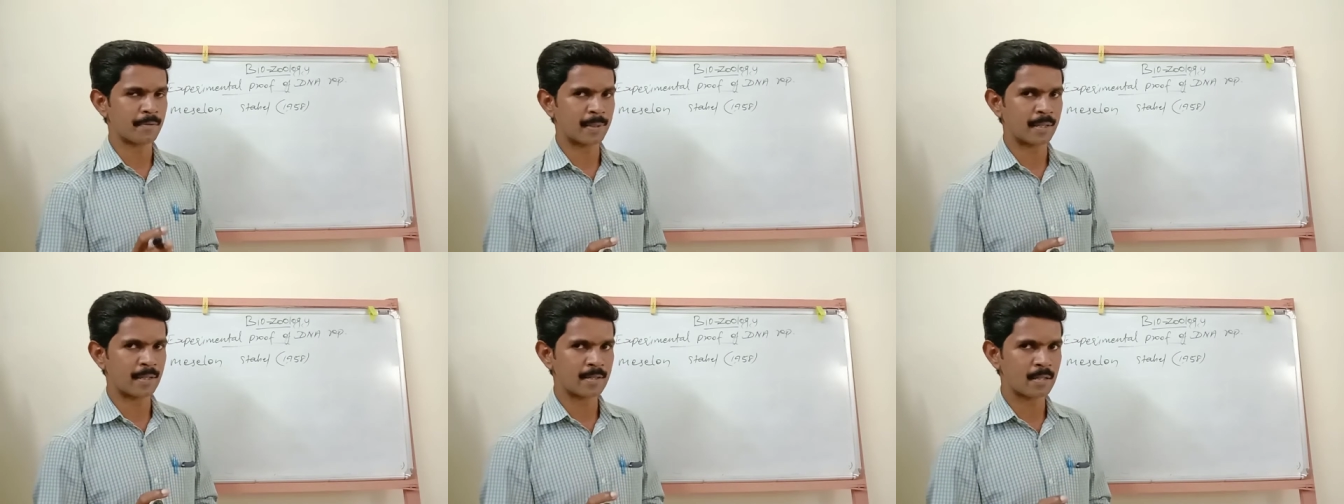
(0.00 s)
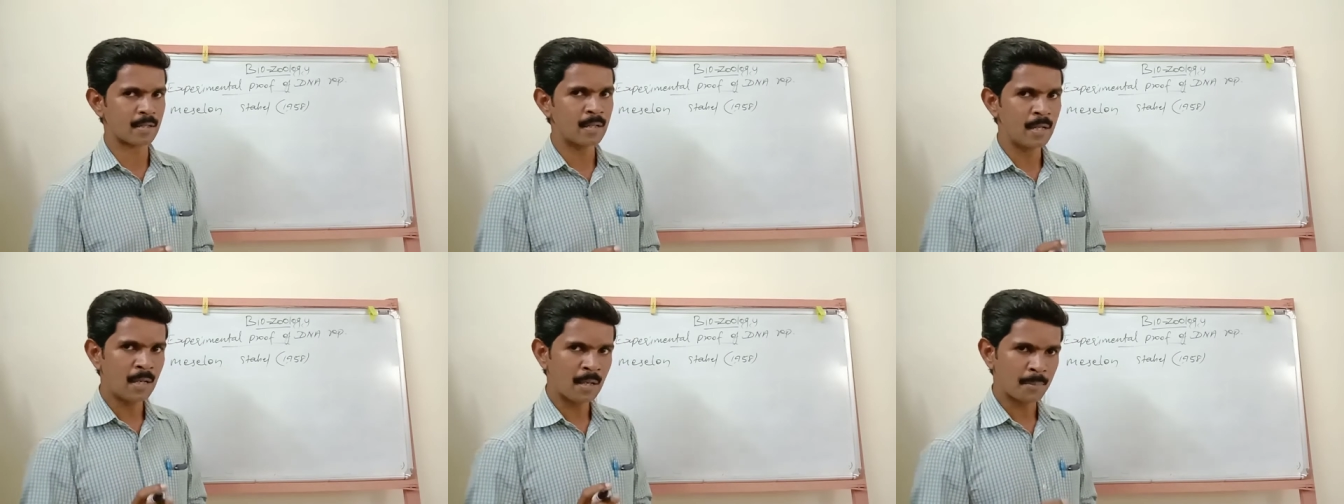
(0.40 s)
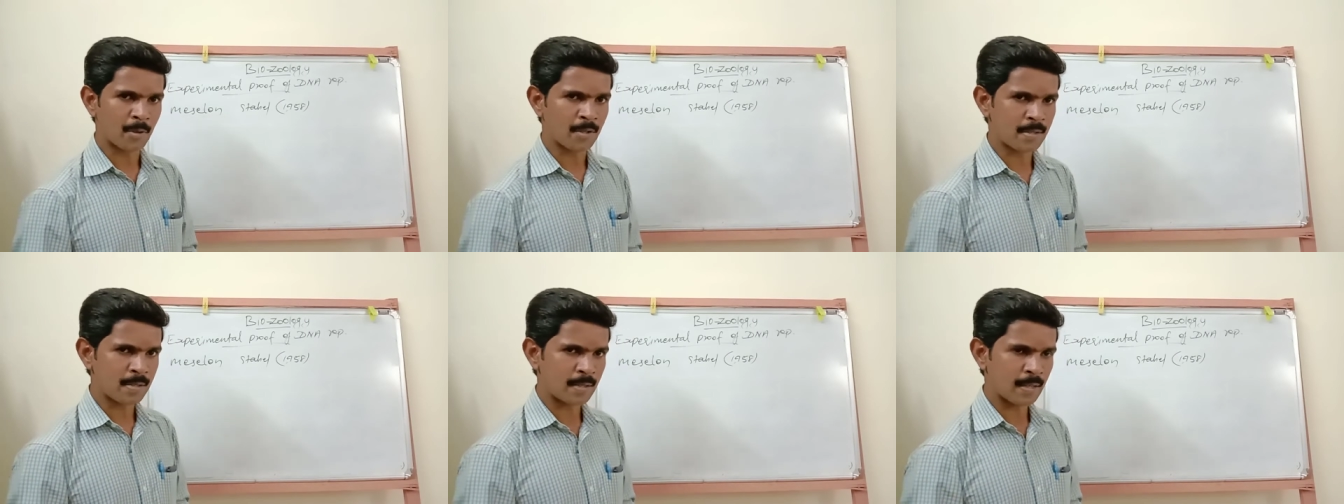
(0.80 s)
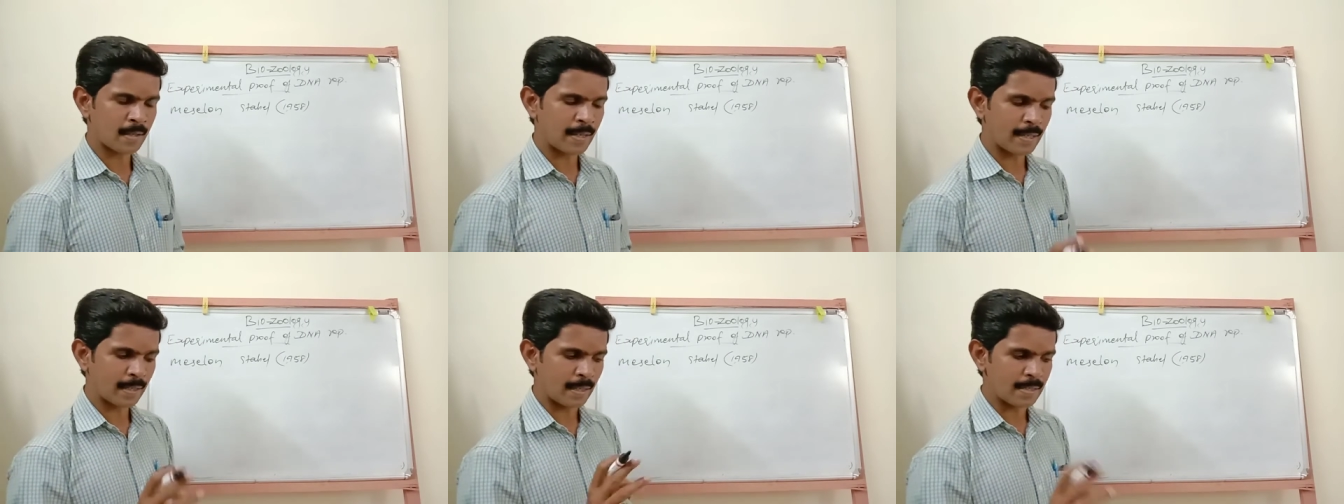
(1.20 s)
replication processes are
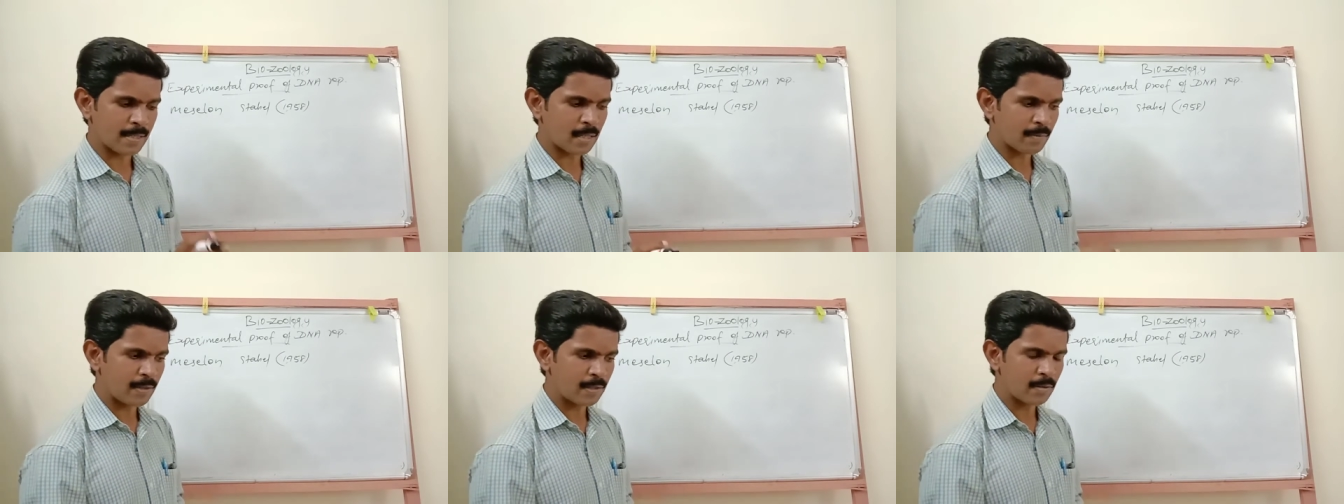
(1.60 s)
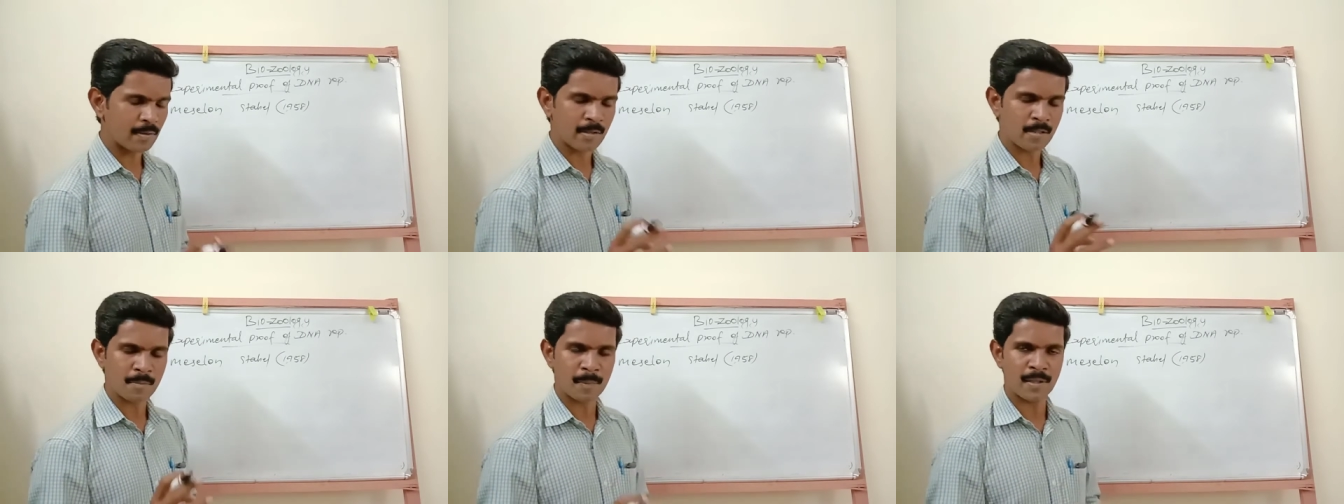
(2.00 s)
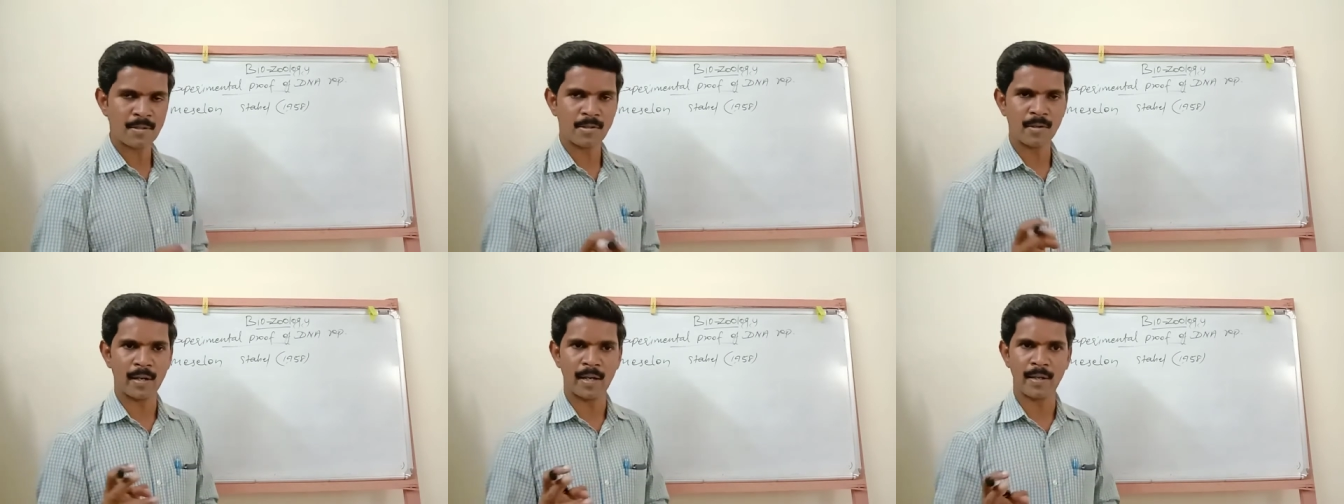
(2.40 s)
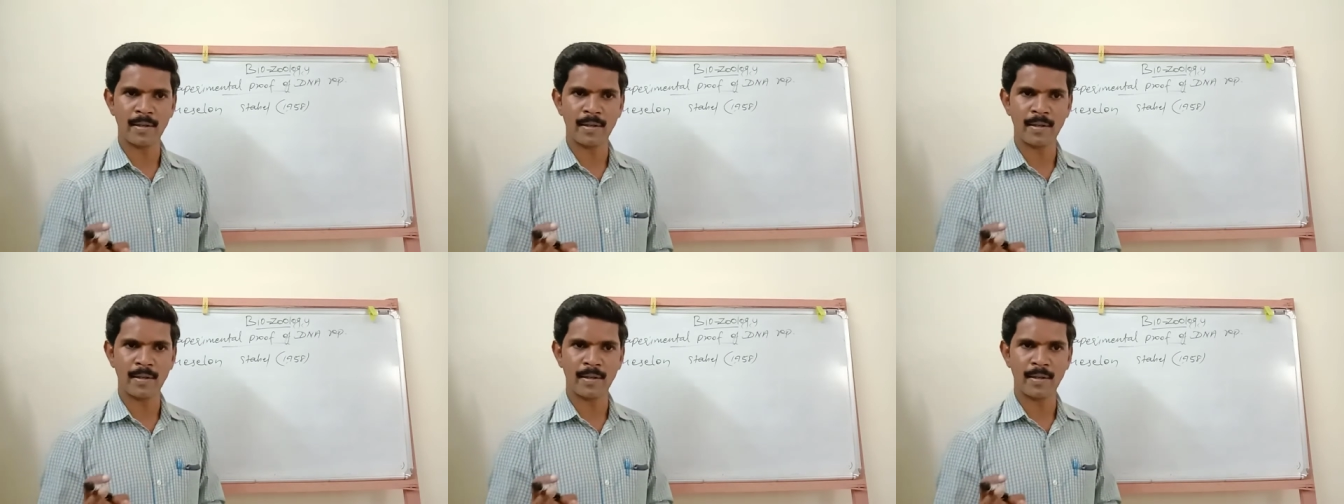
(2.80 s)
there: conservative, dispersive,